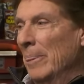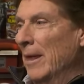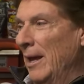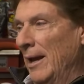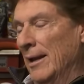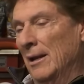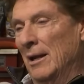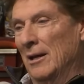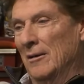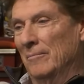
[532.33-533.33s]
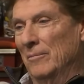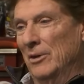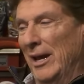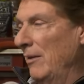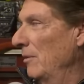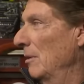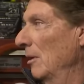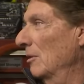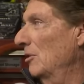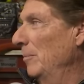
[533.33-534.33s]
and uh, David
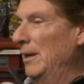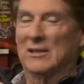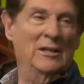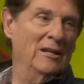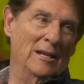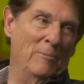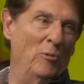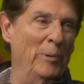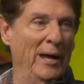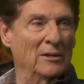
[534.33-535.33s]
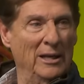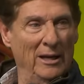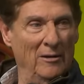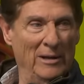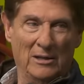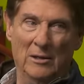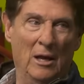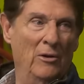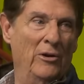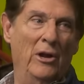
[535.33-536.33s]
looks at me and says, "I'm gonna pass Dale." I said,
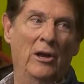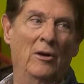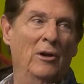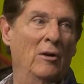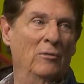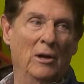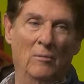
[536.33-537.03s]
"No, no, no, no, no, no,